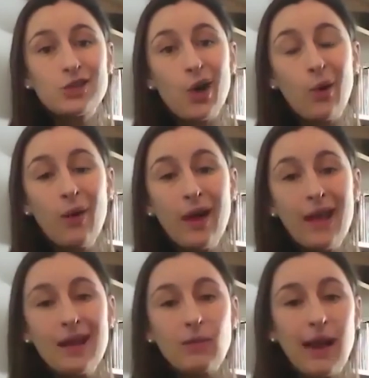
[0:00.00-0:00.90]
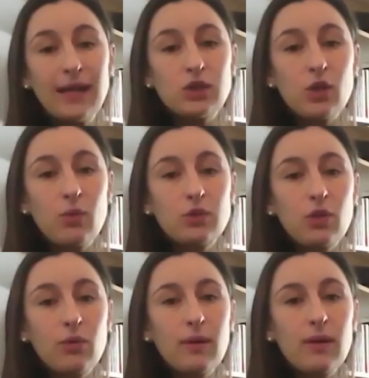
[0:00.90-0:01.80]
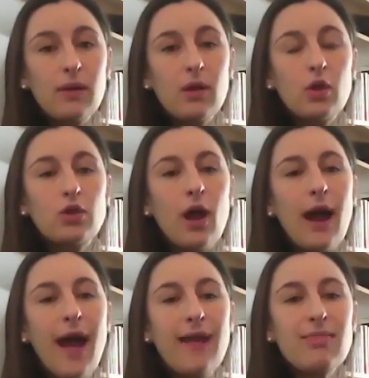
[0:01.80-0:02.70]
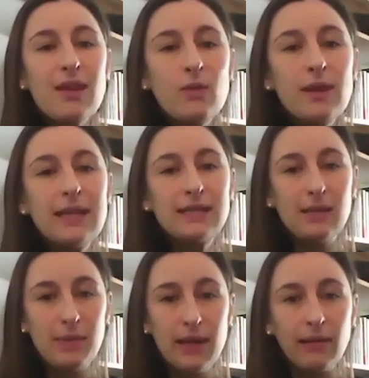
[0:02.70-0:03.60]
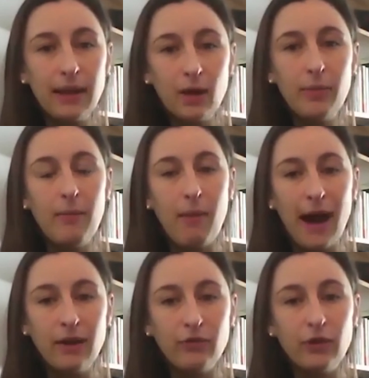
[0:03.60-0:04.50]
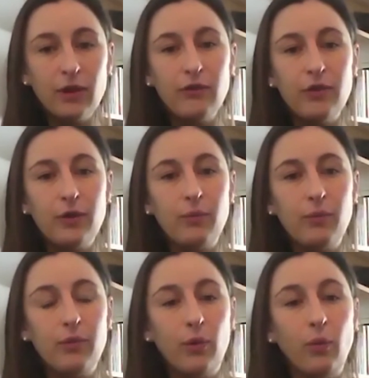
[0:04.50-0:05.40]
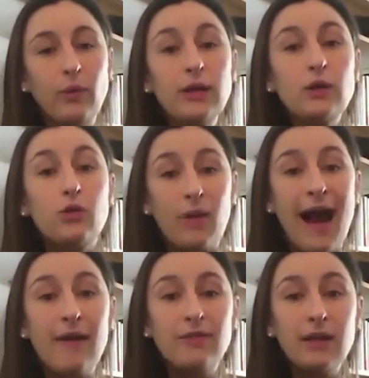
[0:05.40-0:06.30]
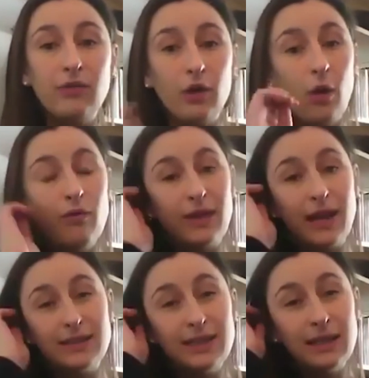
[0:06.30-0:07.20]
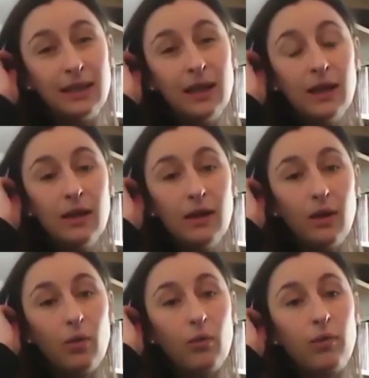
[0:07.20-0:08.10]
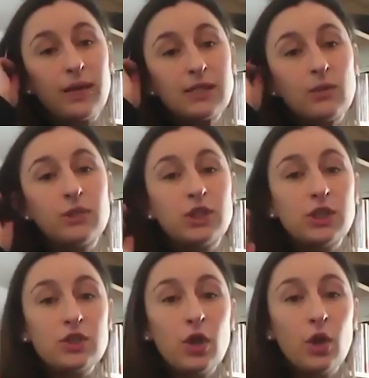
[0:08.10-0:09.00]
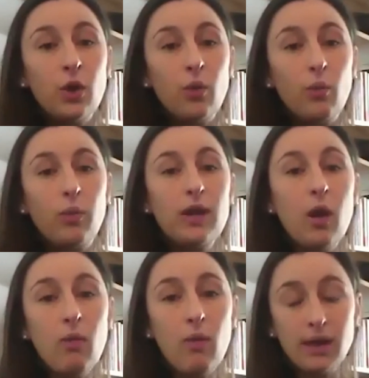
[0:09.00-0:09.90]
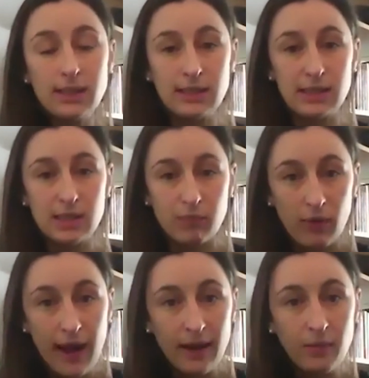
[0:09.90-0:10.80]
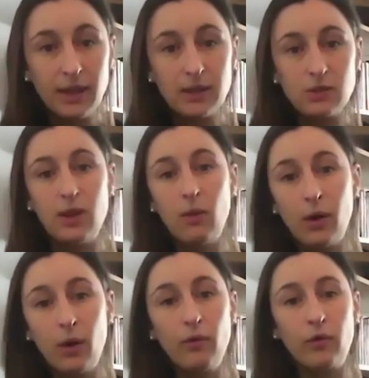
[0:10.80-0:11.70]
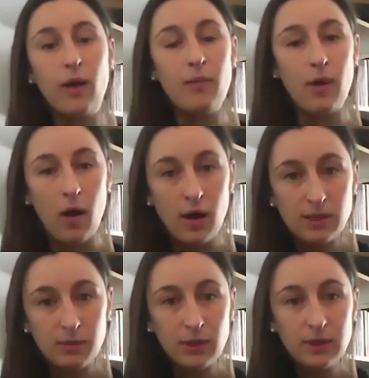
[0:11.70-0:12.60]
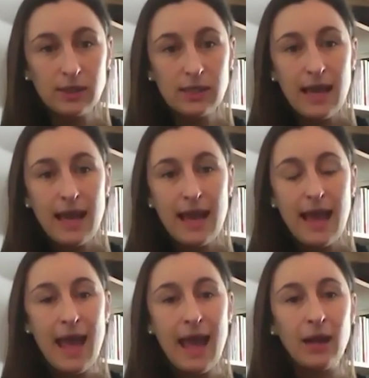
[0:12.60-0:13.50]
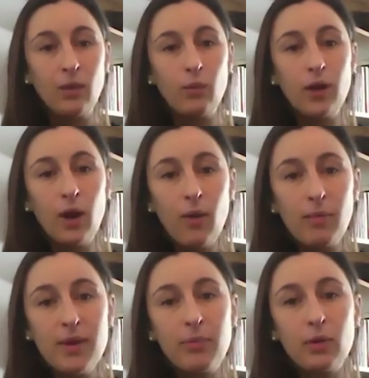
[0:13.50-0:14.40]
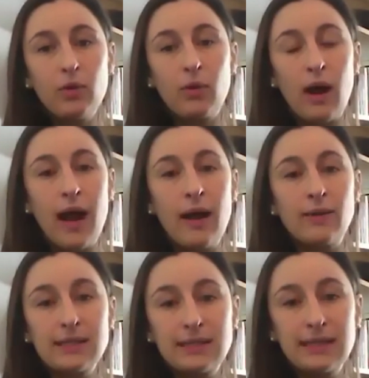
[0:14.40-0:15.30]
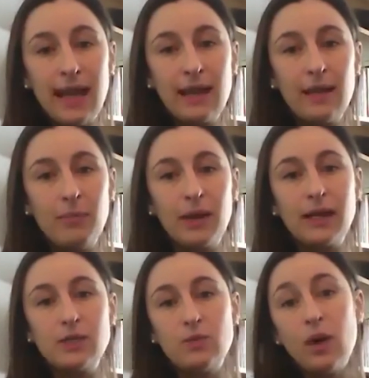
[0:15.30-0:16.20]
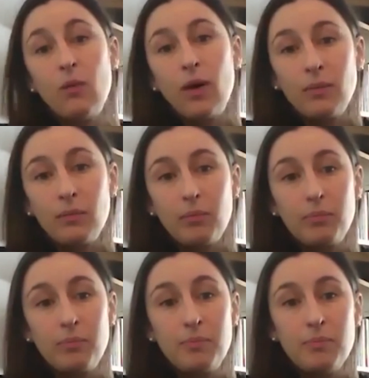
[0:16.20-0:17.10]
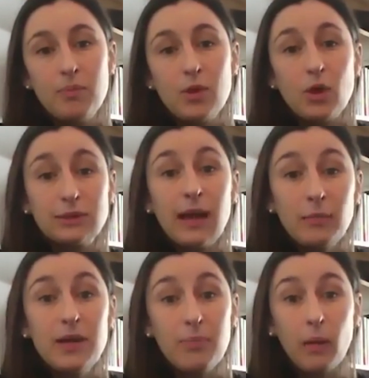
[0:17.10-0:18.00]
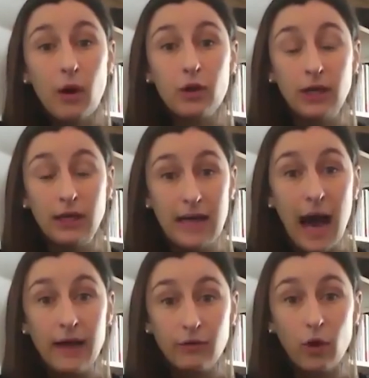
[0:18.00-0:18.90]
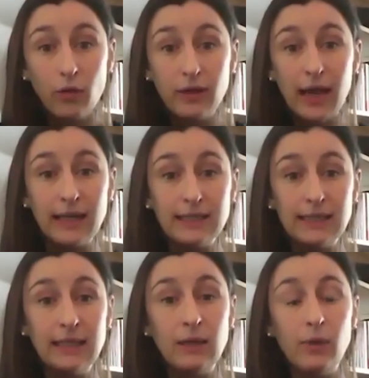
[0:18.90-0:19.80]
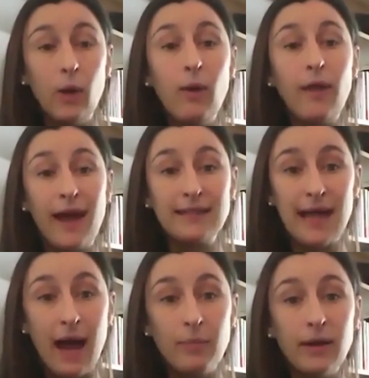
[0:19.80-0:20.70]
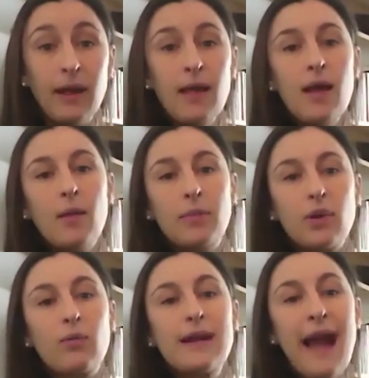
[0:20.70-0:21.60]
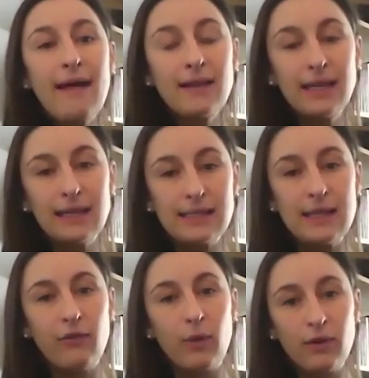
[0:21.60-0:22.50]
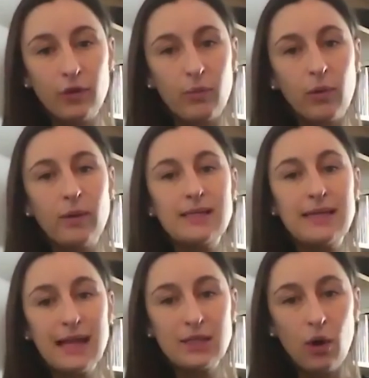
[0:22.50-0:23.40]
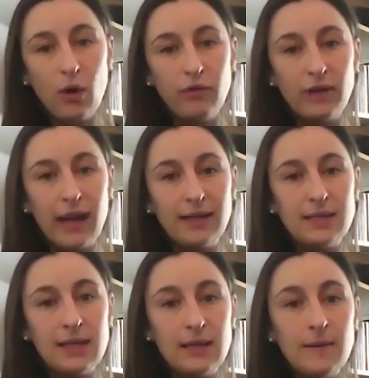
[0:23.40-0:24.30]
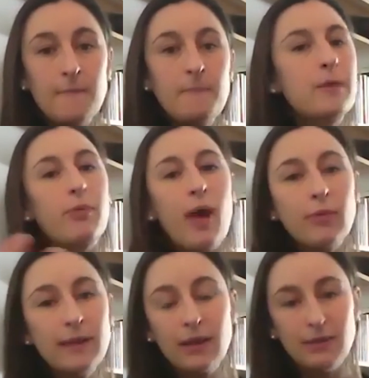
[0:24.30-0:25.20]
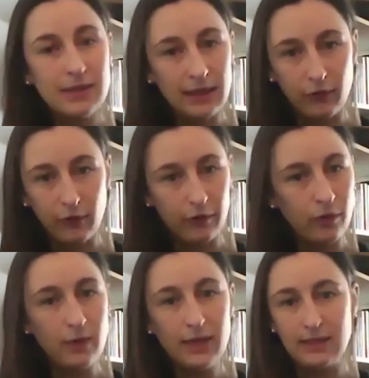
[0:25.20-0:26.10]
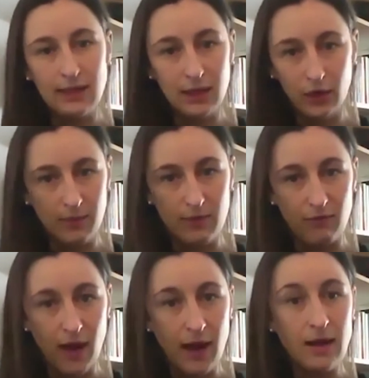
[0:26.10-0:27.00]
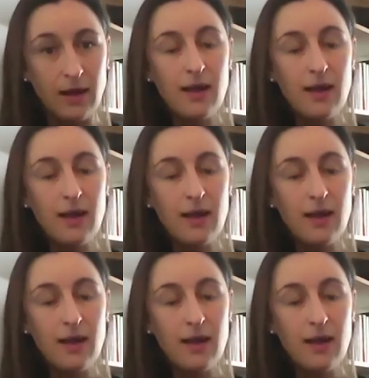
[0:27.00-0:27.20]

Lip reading: So, right. So I think we need to be a little bit mindful of the real gravity of the COVID-19 risk, which is we don't want it to spread because we don't want to overwhelm our hospitals. And we don't want people who are high risk to get it because we don't want, some people are going to die of COVID-19 and we don't want that to happen. But the reality is that if one of your employees gets COVID-19, they're probably going to be sick for a few weeks and then they're going to be fine.